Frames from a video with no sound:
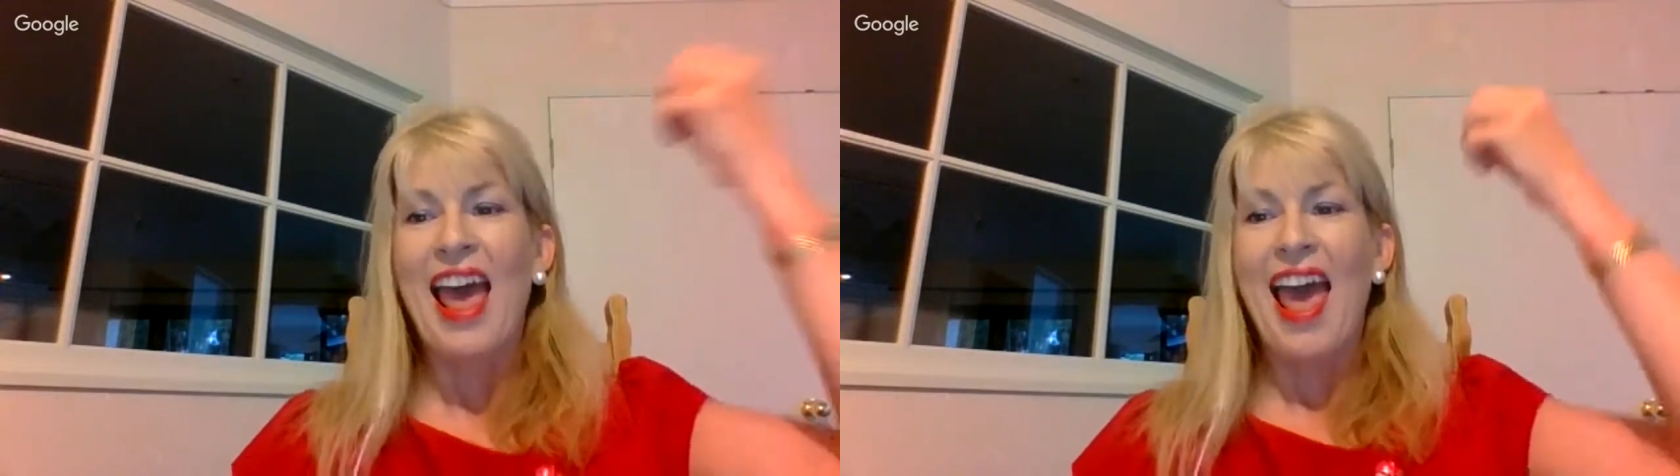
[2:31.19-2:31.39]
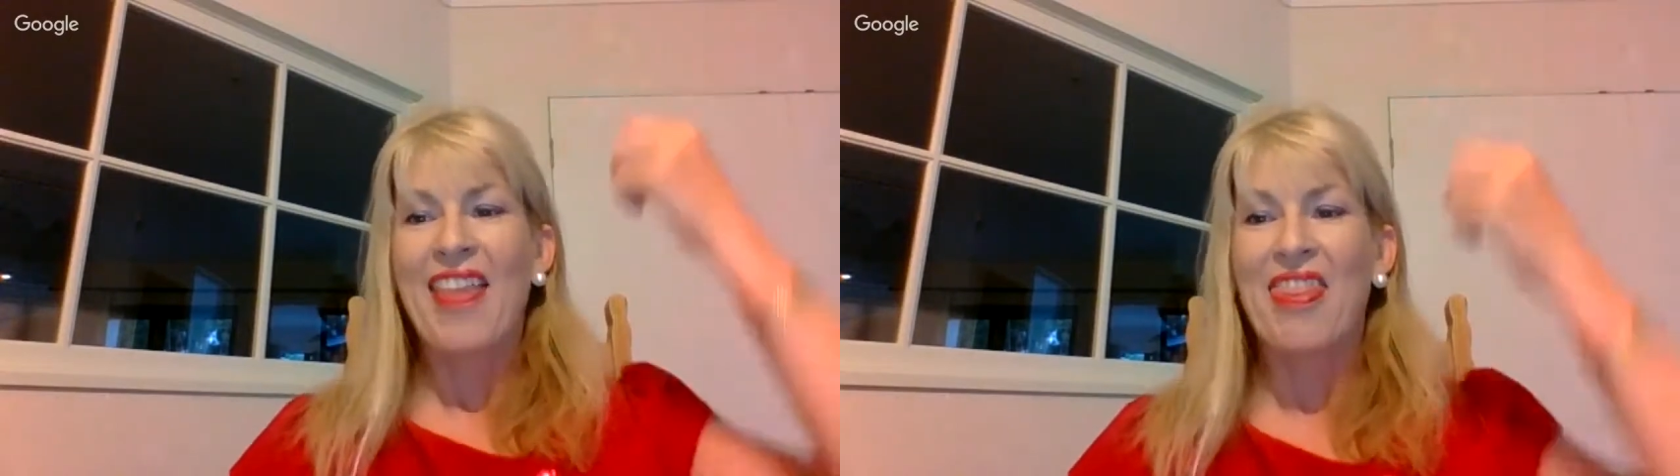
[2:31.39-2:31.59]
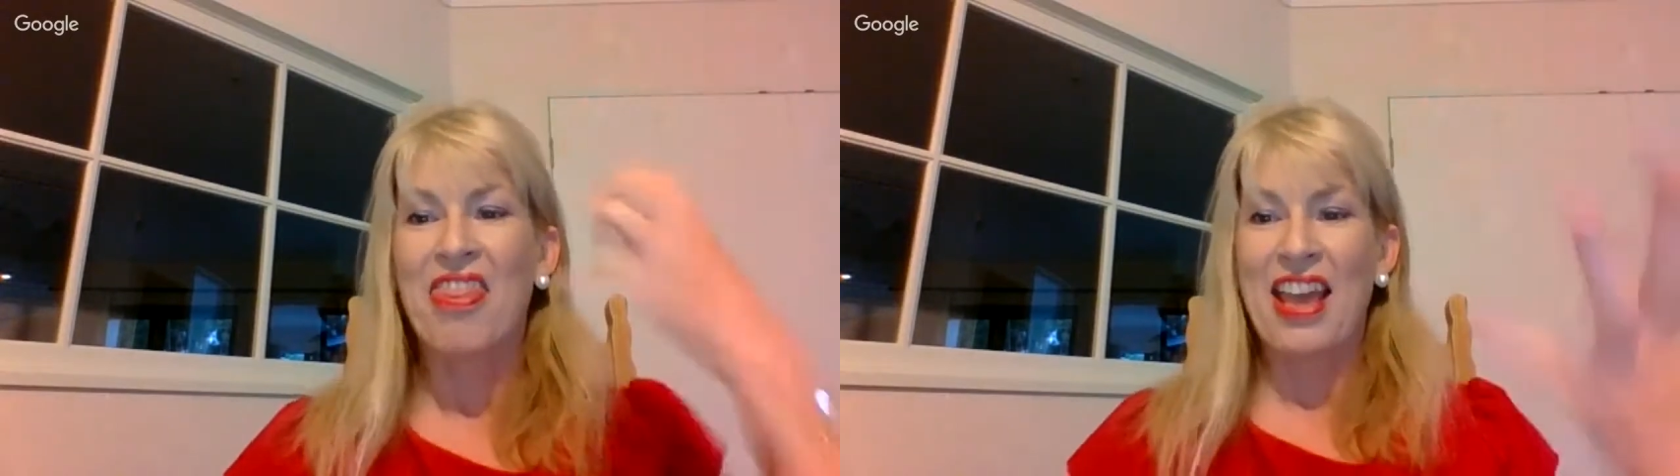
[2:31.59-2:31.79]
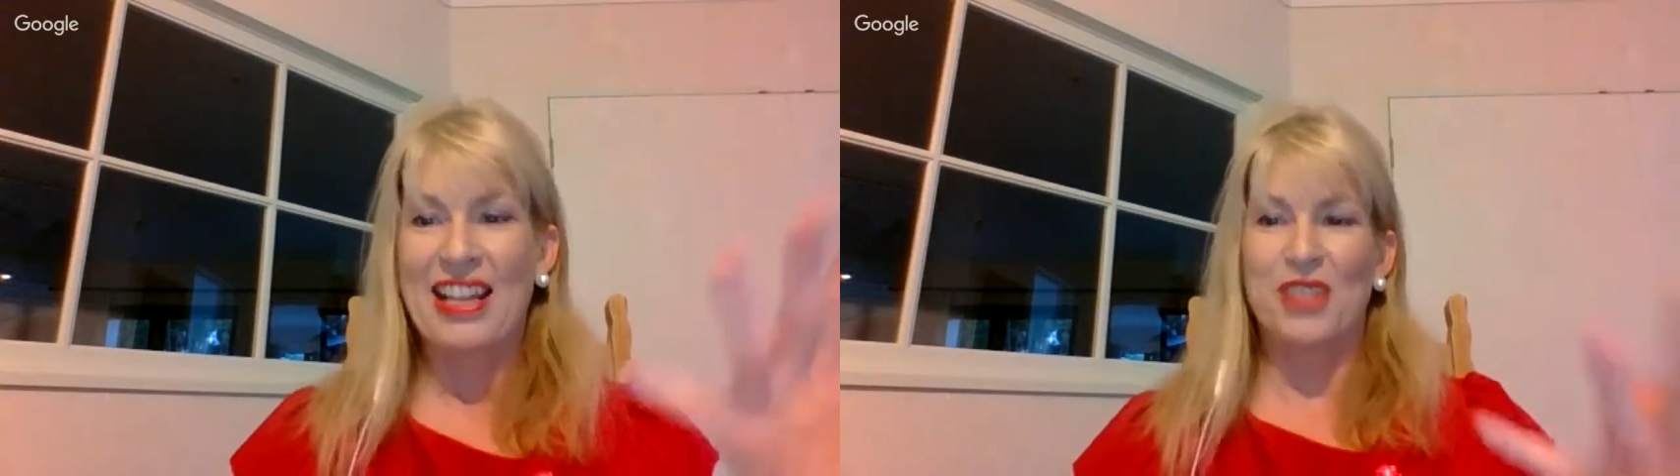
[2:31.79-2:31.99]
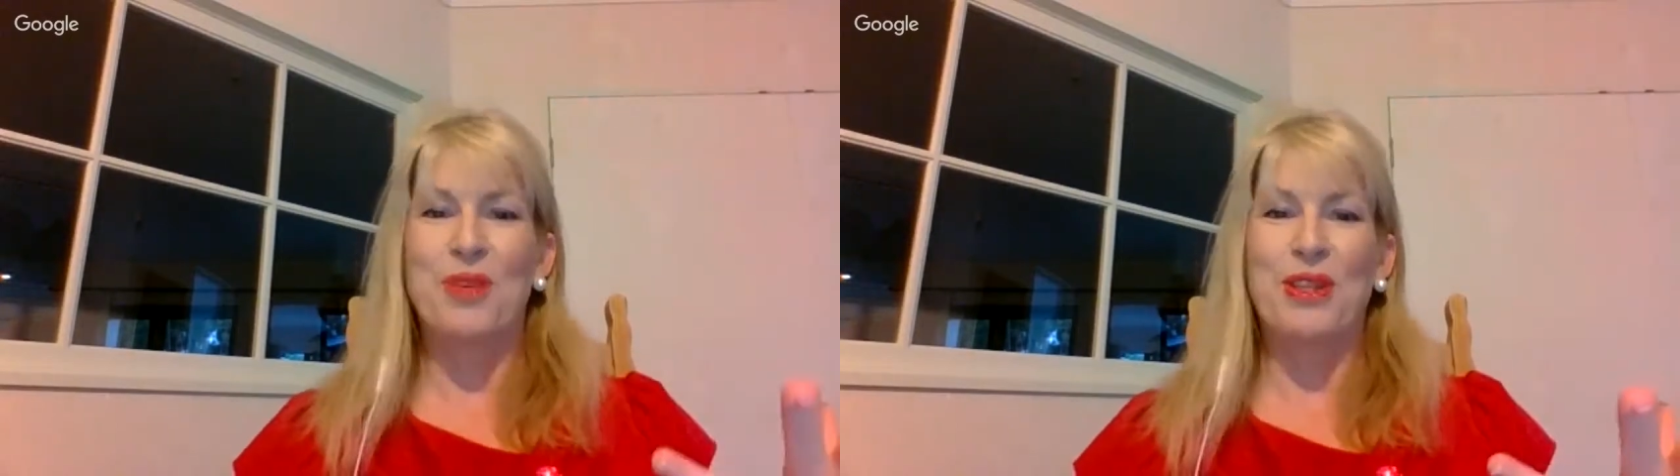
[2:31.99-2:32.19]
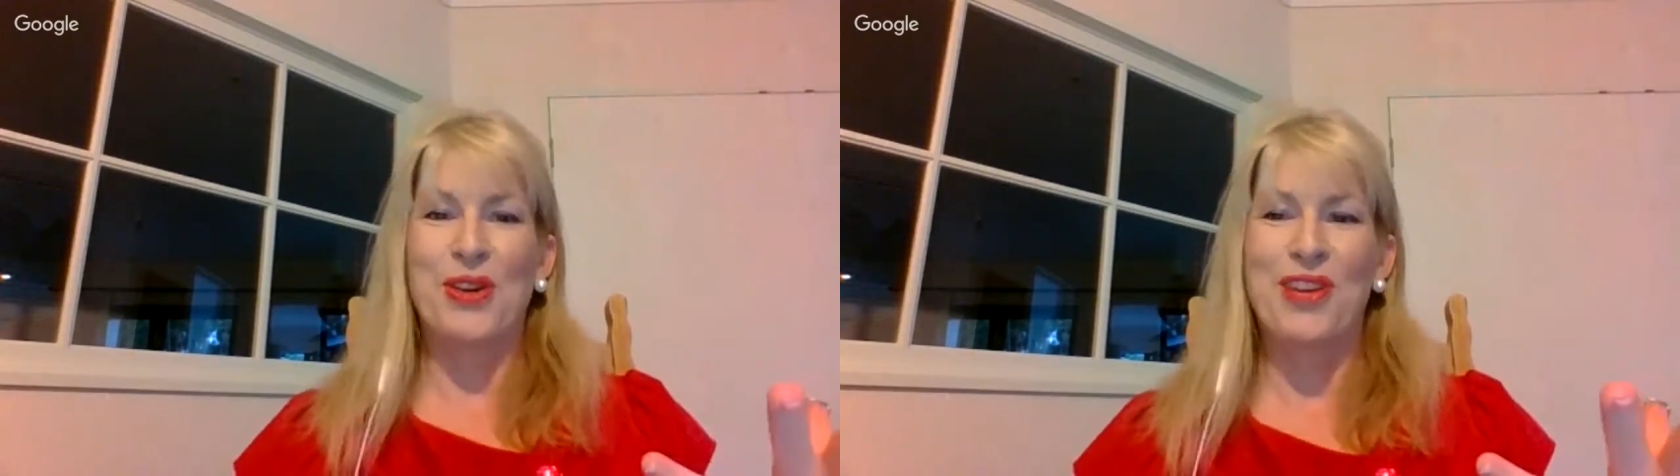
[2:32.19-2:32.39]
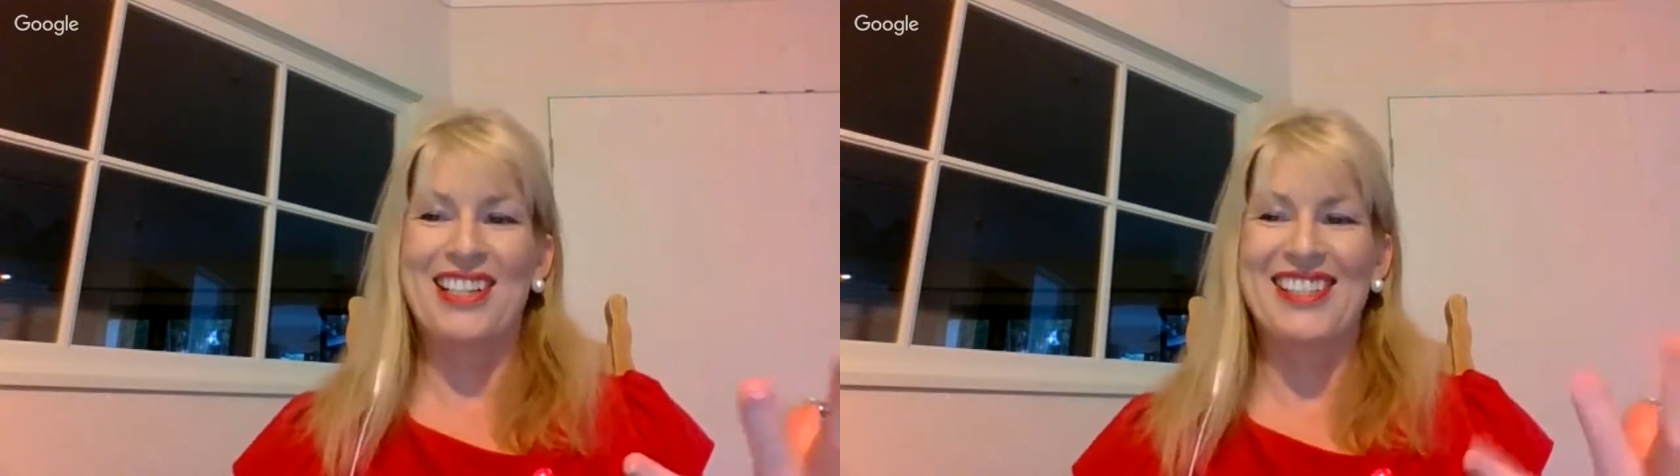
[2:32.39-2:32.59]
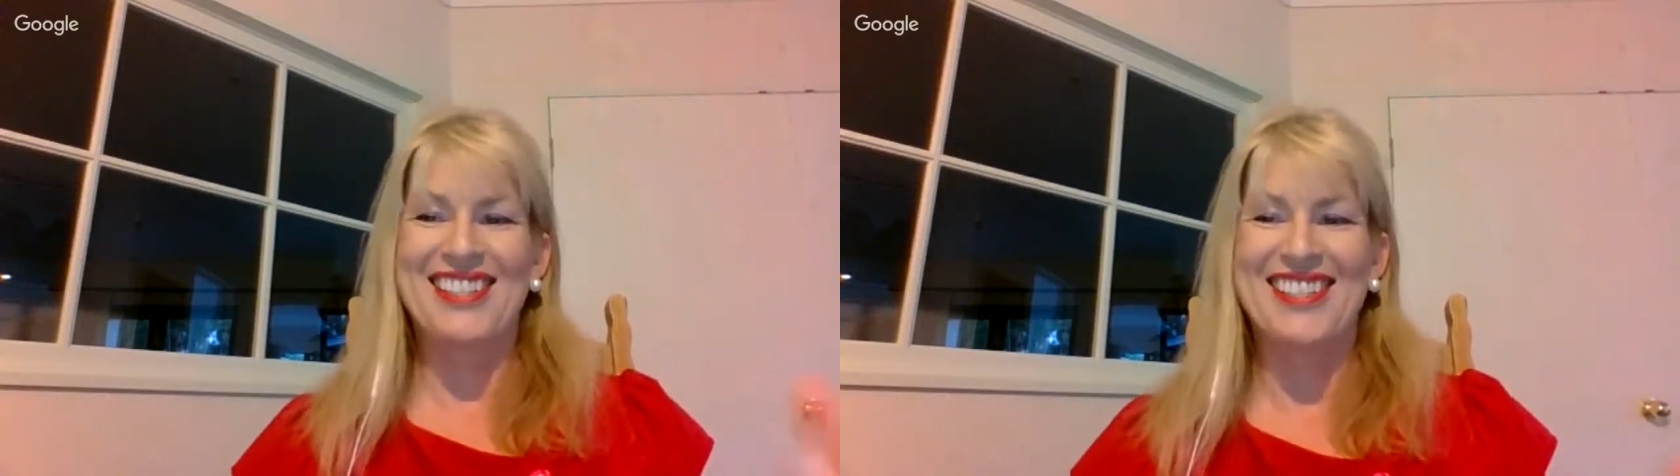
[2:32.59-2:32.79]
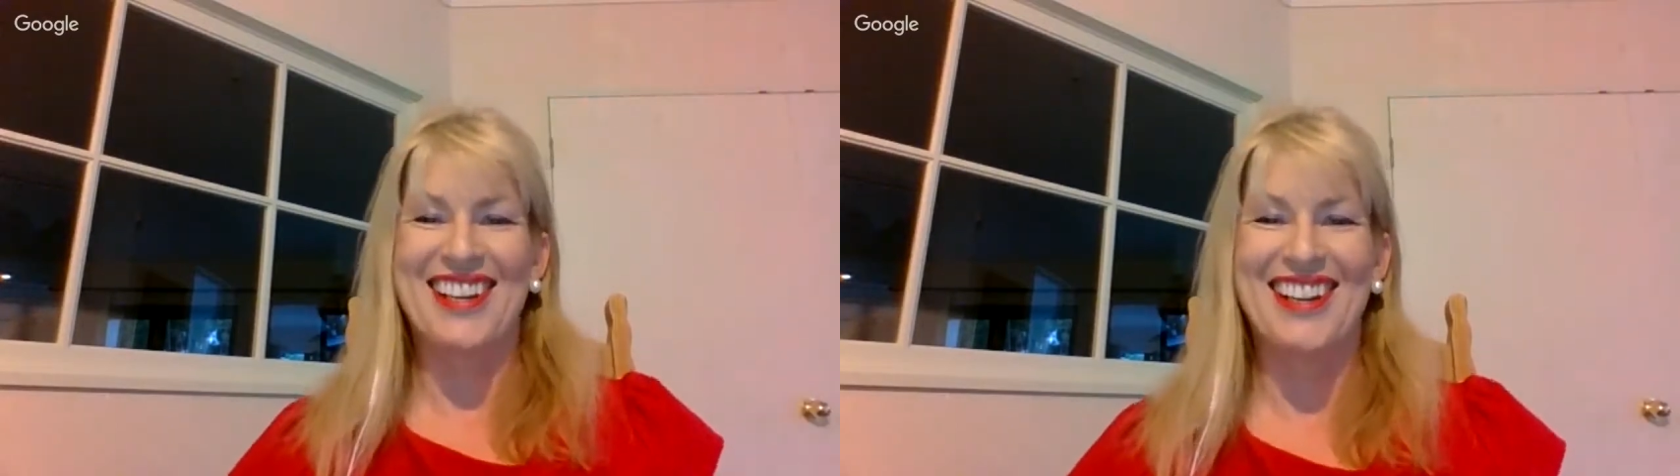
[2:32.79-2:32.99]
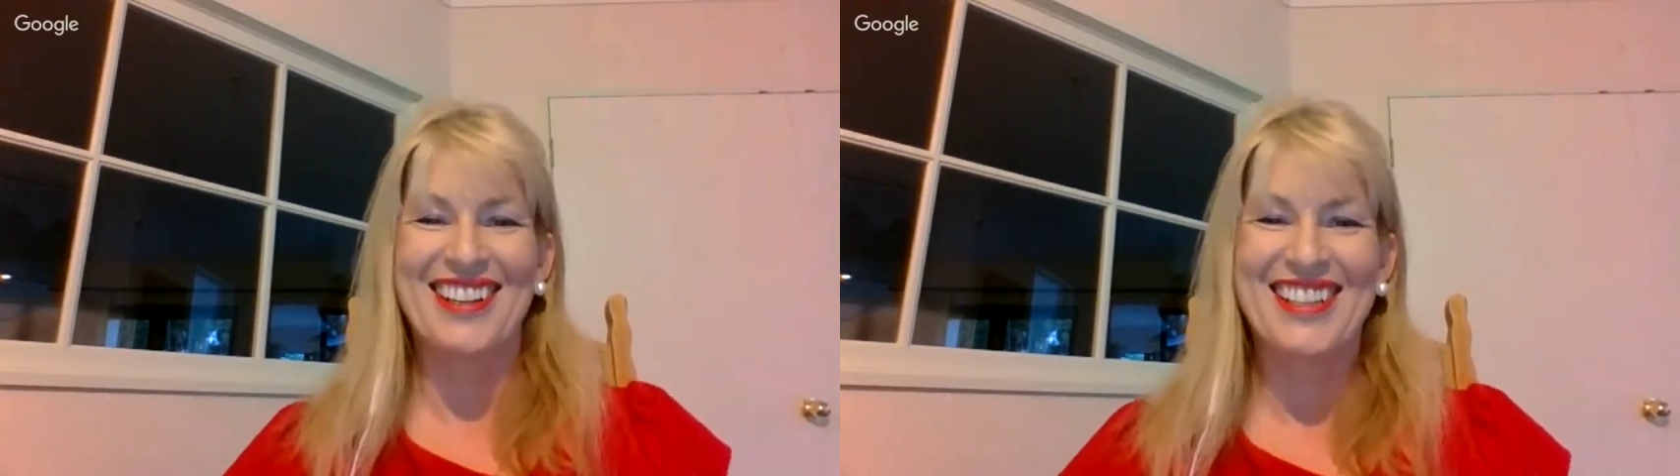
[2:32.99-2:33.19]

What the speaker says: and that's when the credits start.